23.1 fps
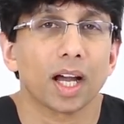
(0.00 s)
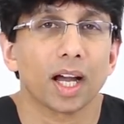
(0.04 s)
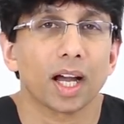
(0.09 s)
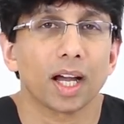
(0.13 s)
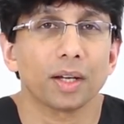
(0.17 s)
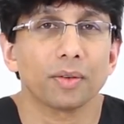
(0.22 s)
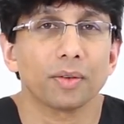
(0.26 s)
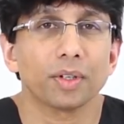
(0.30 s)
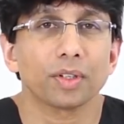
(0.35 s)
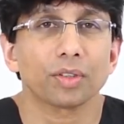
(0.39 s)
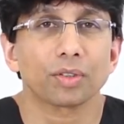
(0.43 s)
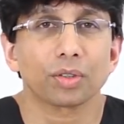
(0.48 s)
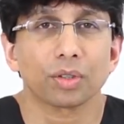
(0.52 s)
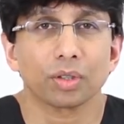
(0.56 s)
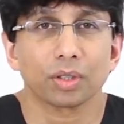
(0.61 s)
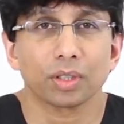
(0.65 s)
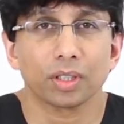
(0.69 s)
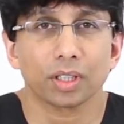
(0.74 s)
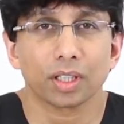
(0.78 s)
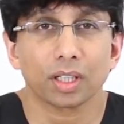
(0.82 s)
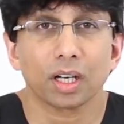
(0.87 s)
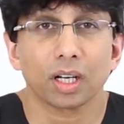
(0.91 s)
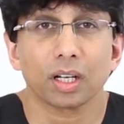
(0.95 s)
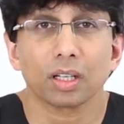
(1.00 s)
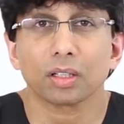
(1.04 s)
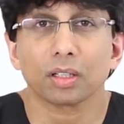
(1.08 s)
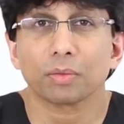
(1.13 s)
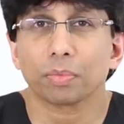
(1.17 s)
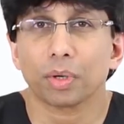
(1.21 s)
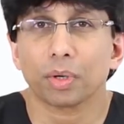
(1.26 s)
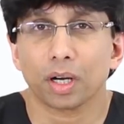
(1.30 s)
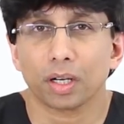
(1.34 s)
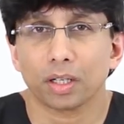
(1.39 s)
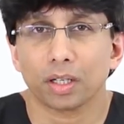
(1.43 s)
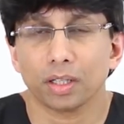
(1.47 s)
iris or the colored
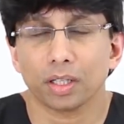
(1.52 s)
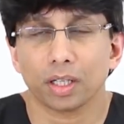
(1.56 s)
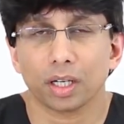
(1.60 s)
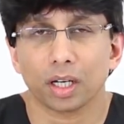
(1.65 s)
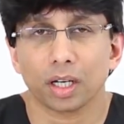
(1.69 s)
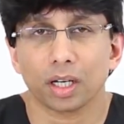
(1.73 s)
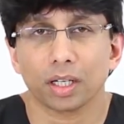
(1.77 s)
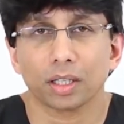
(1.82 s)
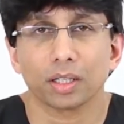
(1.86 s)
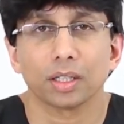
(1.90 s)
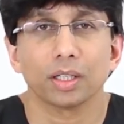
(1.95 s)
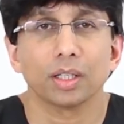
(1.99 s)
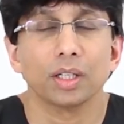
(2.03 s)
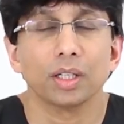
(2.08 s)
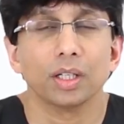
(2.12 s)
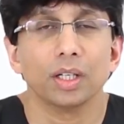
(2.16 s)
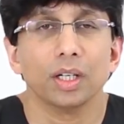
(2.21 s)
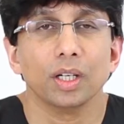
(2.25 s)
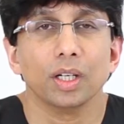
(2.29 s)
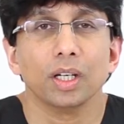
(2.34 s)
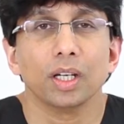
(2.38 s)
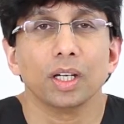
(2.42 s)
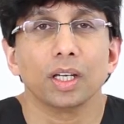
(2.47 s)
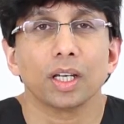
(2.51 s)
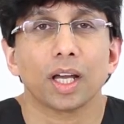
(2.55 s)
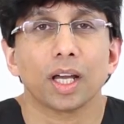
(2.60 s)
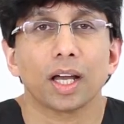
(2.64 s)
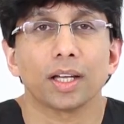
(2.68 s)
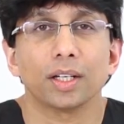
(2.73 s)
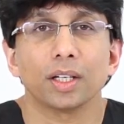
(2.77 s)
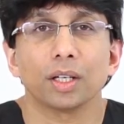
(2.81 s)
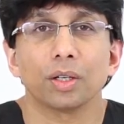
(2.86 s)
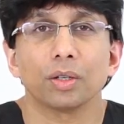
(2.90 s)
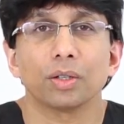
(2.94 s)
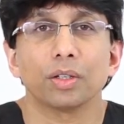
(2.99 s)
part of the eye.
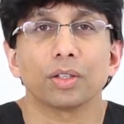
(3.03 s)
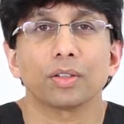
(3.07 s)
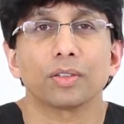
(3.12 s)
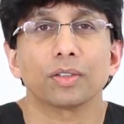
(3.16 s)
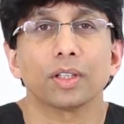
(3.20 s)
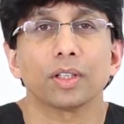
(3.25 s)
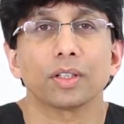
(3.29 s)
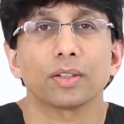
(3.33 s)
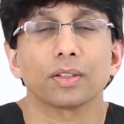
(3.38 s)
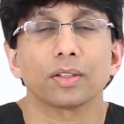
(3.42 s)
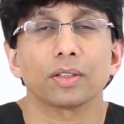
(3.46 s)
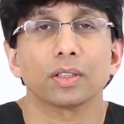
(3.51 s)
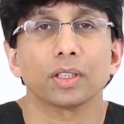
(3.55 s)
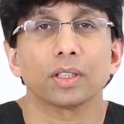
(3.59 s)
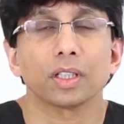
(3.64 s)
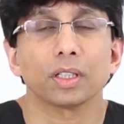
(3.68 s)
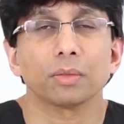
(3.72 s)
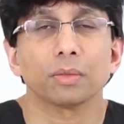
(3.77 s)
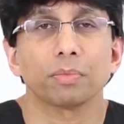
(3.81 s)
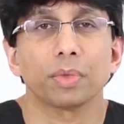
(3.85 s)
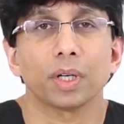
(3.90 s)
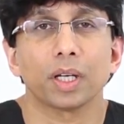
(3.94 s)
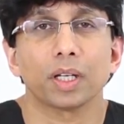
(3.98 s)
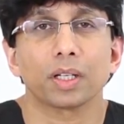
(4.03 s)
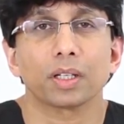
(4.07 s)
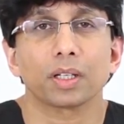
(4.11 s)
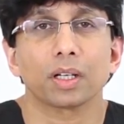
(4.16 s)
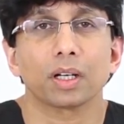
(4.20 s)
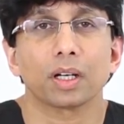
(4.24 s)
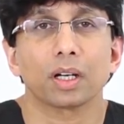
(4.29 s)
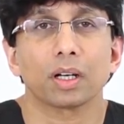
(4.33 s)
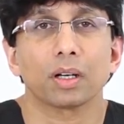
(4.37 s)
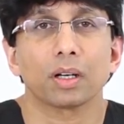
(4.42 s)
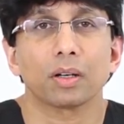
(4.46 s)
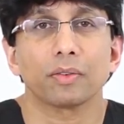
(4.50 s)
I notice there's a little bit
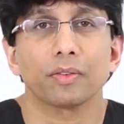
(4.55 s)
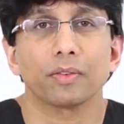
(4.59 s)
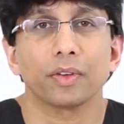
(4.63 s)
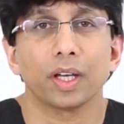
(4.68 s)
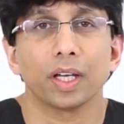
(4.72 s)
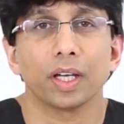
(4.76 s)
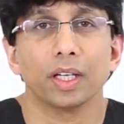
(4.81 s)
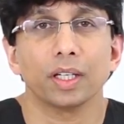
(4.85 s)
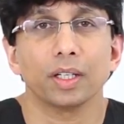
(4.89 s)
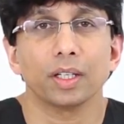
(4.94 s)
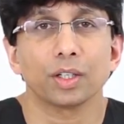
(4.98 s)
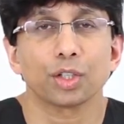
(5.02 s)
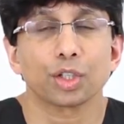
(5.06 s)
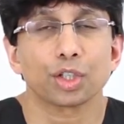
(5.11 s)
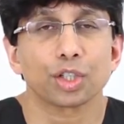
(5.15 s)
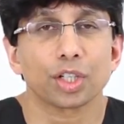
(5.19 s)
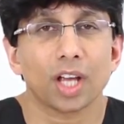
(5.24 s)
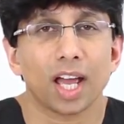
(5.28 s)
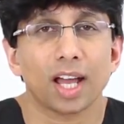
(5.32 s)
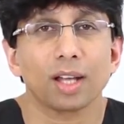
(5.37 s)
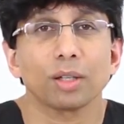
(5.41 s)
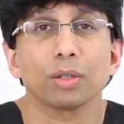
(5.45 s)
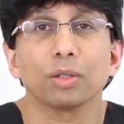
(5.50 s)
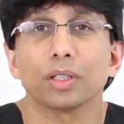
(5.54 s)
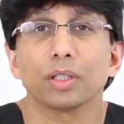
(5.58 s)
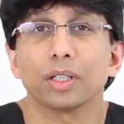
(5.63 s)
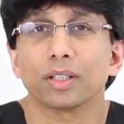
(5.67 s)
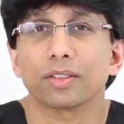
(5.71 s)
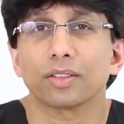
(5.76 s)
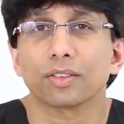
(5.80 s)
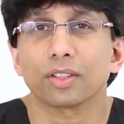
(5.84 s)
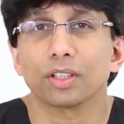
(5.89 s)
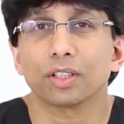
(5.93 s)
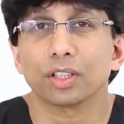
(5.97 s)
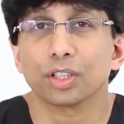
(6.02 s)
of a
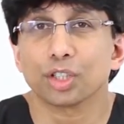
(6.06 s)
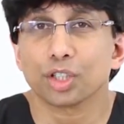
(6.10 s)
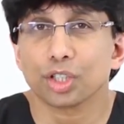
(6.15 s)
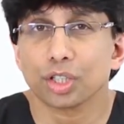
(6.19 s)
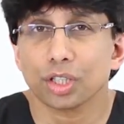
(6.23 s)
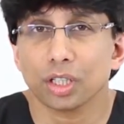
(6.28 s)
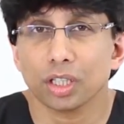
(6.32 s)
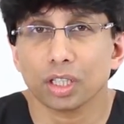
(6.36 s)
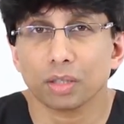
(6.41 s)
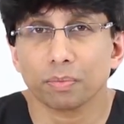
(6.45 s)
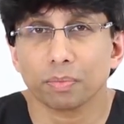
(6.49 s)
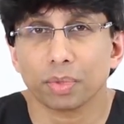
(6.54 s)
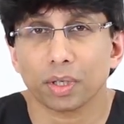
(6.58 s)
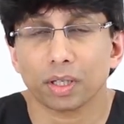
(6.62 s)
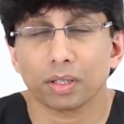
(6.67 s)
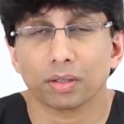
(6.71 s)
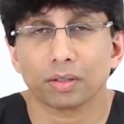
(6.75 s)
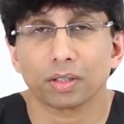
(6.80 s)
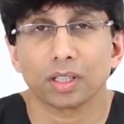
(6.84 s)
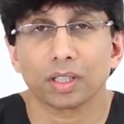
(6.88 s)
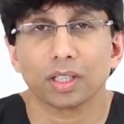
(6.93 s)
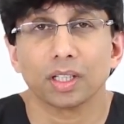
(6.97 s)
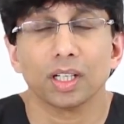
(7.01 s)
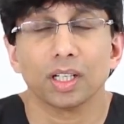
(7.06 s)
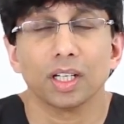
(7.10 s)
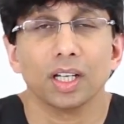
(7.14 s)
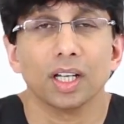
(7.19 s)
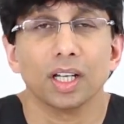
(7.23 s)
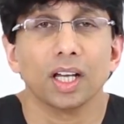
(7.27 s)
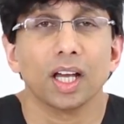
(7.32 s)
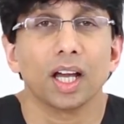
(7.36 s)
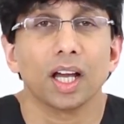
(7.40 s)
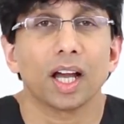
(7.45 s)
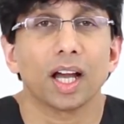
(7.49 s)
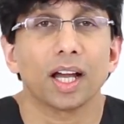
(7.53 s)
shallowness to the cheekbone.
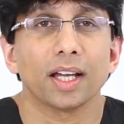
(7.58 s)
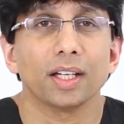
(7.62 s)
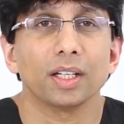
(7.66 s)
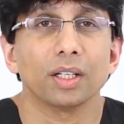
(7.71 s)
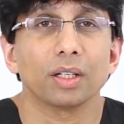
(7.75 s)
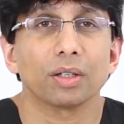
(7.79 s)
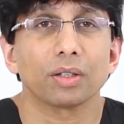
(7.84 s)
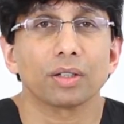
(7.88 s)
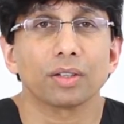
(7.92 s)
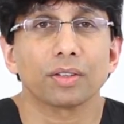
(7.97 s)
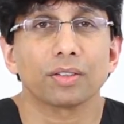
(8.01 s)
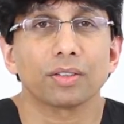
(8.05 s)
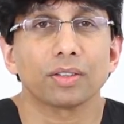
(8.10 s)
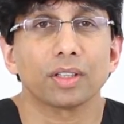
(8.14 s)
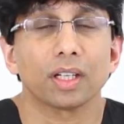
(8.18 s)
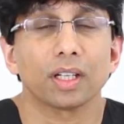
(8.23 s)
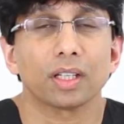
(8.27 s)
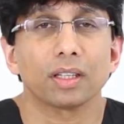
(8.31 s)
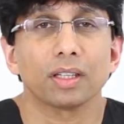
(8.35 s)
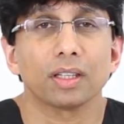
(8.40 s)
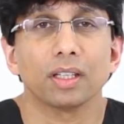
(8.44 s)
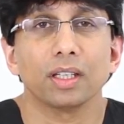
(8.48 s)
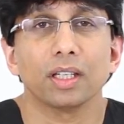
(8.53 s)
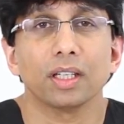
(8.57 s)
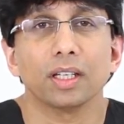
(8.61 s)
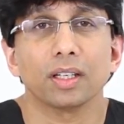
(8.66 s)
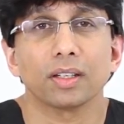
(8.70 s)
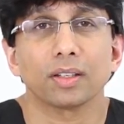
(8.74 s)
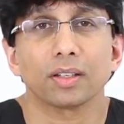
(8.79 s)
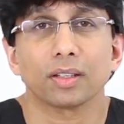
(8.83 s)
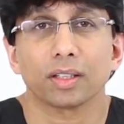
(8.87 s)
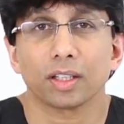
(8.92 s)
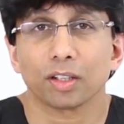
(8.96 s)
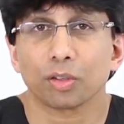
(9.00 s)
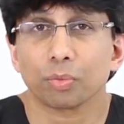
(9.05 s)
I notice that
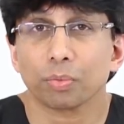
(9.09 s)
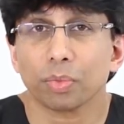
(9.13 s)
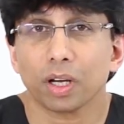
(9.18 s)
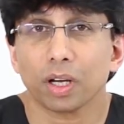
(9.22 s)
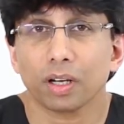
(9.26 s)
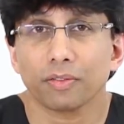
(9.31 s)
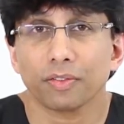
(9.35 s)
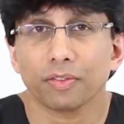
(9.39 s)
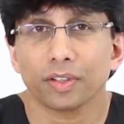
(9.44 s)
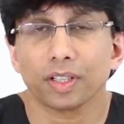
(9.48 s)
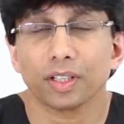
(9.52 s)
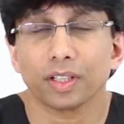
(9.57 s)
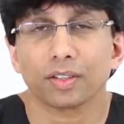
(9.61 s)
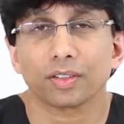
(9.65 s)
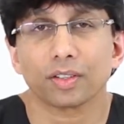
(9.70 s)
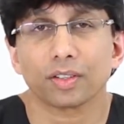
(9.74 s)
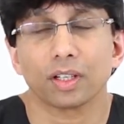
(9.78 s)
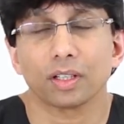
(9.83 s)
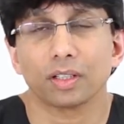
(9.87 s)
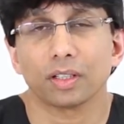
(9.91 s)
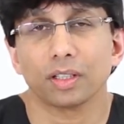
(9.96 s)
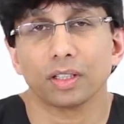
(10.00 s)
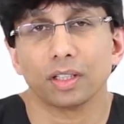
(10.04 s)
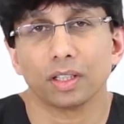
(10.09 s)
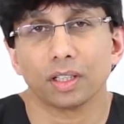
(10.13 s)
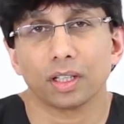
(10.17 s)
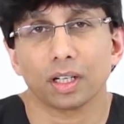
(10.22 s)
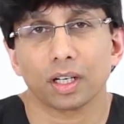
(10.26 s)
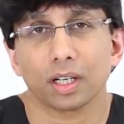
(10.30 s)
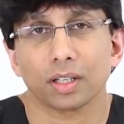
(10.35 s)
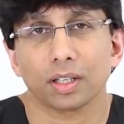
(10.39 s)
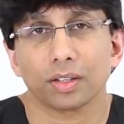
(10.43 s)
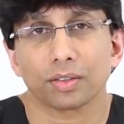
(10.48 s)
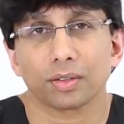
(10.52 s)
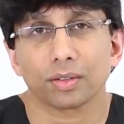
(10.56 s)
the, there's puffiness under the
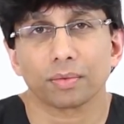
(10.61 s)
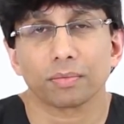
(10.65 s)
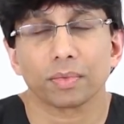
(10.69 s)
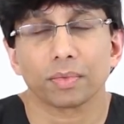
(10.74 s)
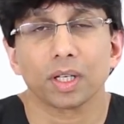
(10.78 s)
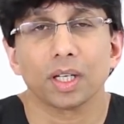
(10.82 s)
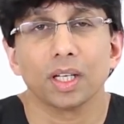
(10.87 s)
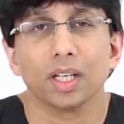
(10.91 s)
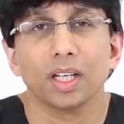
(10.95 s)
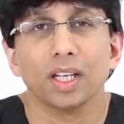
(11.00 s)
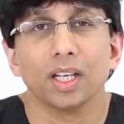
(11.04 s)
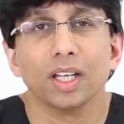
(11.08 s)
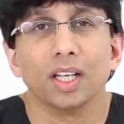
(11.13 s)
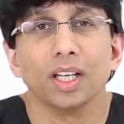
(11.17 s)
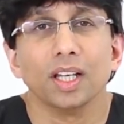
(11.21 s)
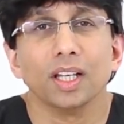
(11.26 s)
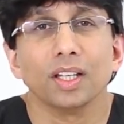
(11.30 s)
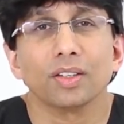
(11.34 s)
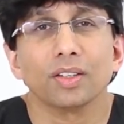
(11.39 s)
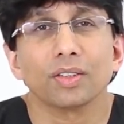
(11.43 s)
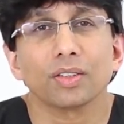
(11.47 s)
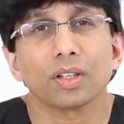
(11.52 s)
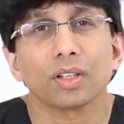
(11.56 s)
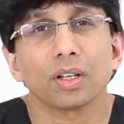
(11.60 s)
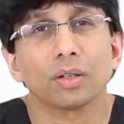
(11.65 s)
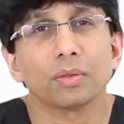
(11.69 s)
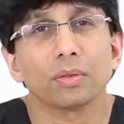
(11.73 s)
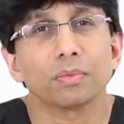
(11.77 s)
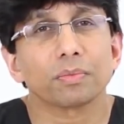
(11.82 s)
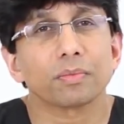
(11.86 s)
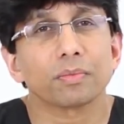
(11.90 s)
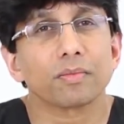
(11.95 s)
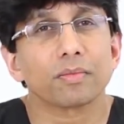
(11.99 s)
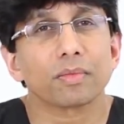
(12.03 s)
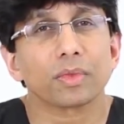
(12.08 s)
eyes.
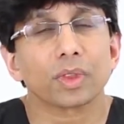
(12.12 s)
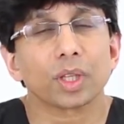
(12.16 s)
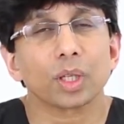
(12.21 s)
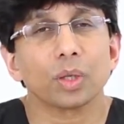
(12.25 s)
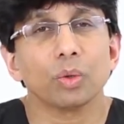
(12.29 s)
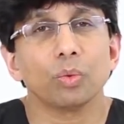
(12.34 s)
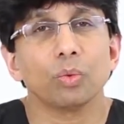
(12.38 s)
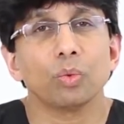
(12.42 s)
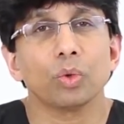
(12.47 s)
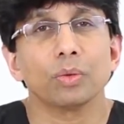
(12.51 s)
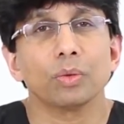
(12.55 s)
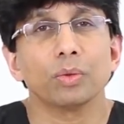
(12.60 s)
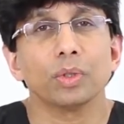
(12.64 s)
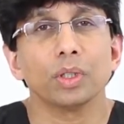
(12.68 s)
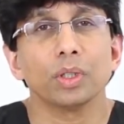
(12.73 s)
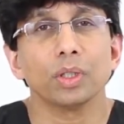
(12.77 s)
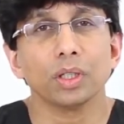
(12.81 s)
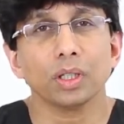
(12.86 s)
So when we